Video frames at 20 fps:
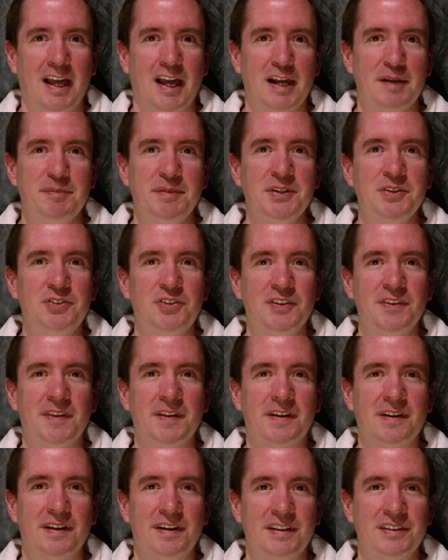I'm using
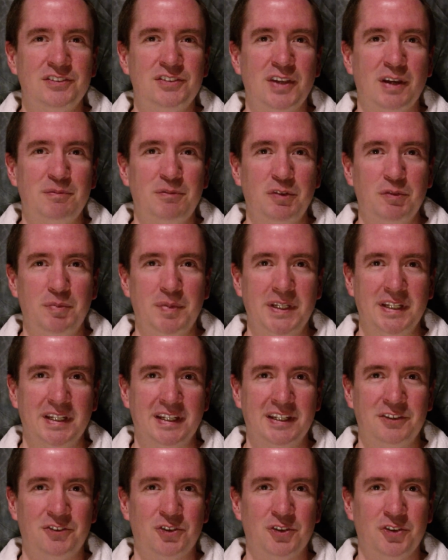the concept of being
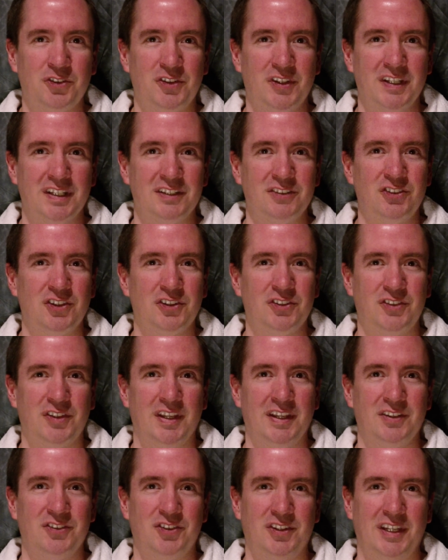interesting just
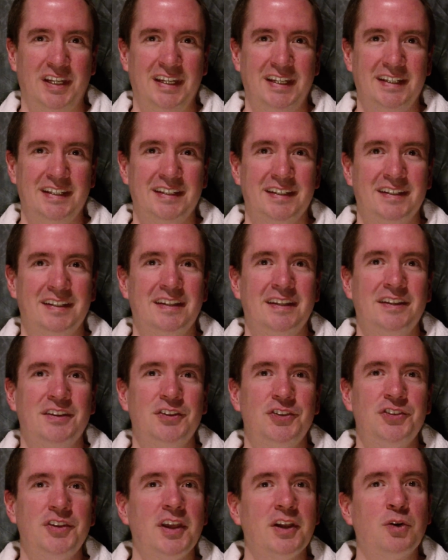as a
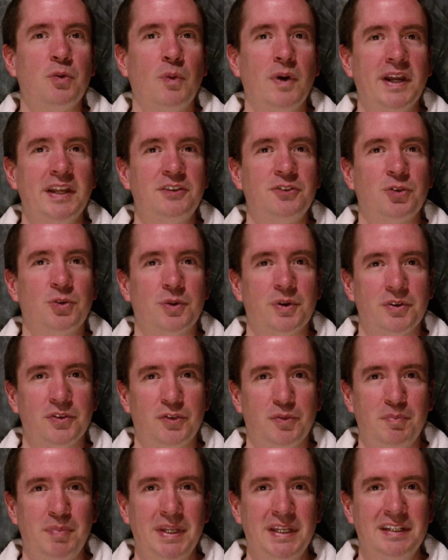segue
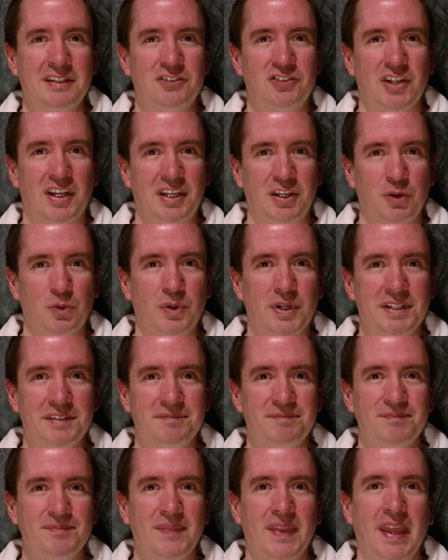towards being genuine
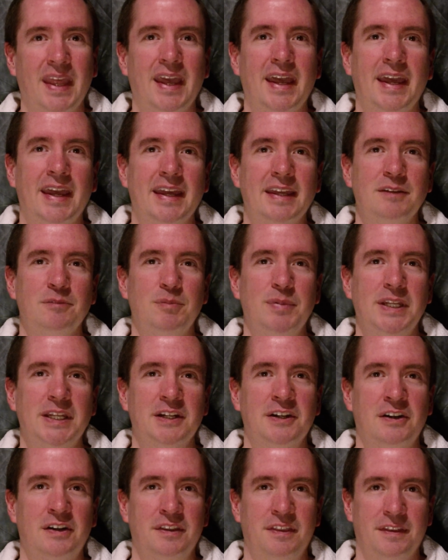and
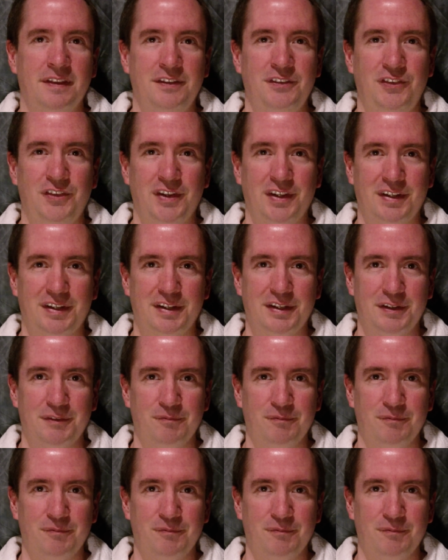being authentic,